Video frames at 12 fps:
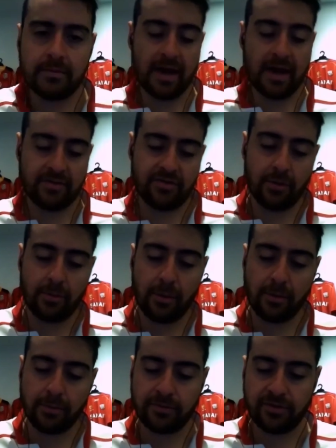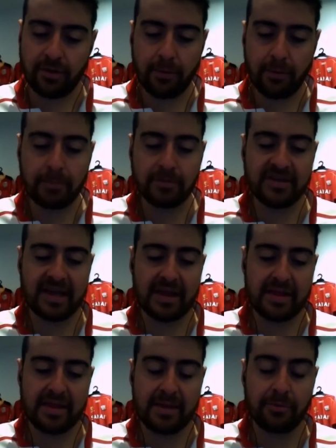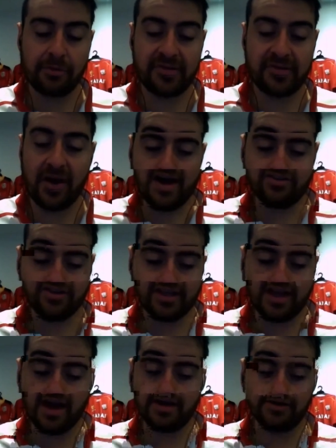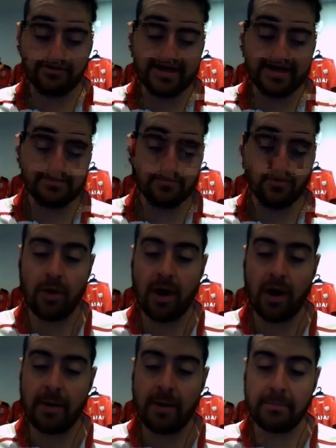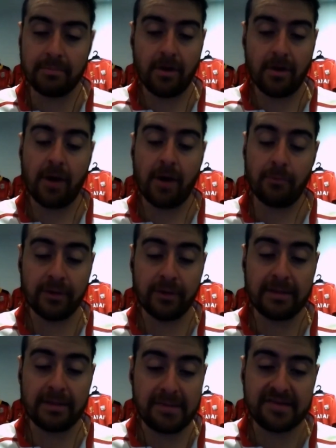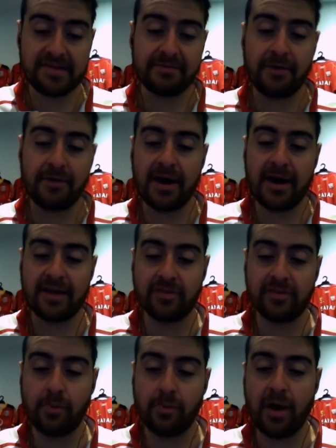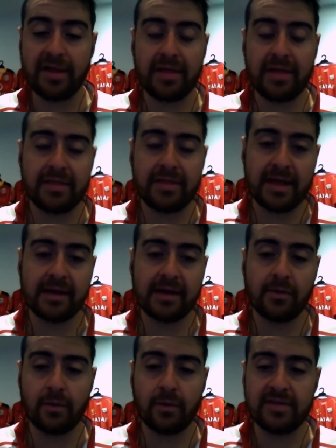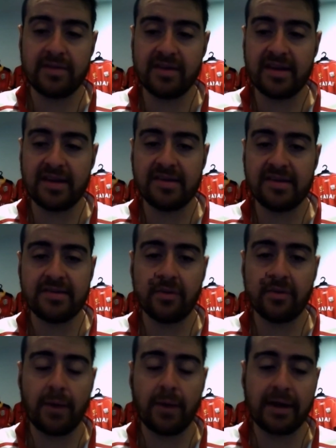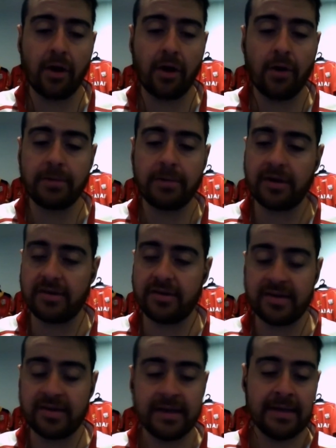Yeah, so well, so well put together Brooksy, I actually can't agree anymore. I'm, I'm really mystified as to why they think winter is the way to go because,